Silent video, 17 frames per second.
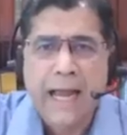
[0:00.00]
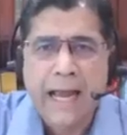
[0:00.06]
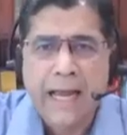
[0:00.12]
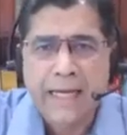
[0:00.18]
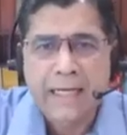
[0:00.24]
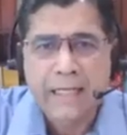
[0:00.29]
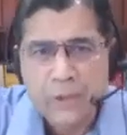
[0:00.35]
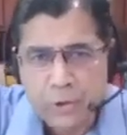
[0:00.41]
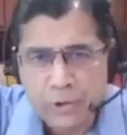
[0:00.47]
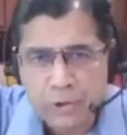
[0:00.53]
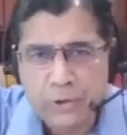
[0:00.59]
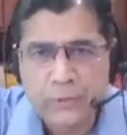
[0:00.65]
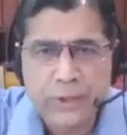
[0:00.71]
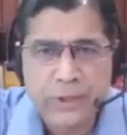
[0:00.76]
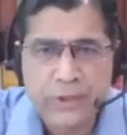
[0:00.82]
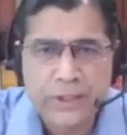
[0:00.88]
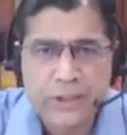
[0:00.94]
And those
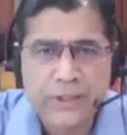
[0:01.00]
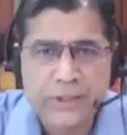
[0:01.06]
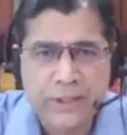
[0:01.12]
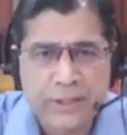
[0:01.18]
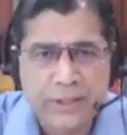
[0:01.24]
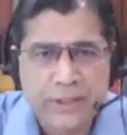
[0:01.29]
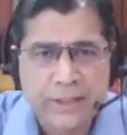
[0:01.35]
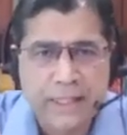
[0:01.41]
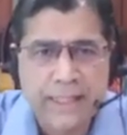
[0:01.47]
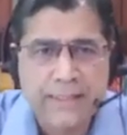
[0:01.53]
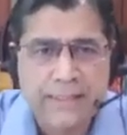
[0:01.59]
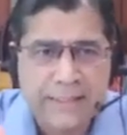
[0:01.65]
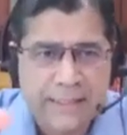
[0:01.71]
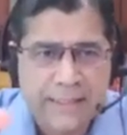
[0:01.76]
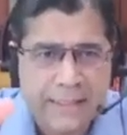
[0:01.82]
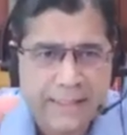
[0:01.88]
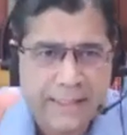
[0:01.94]
of you interested can
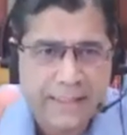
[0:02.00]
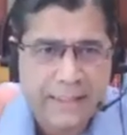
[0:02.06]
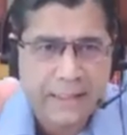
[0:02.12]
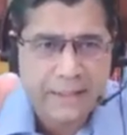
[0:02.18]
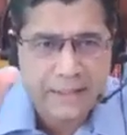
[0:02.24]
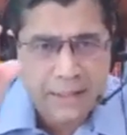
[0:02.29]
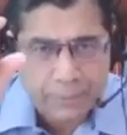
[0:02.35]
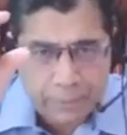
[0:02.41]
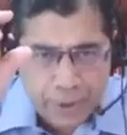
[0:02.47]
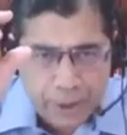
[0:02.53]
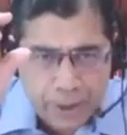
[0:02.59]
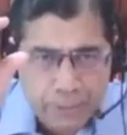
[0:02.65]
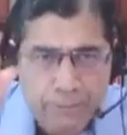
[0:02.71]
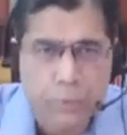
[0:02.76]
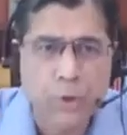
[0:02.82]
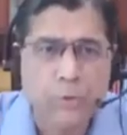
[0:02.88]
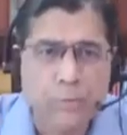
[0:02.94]
see there's a
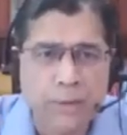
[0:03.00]
separate book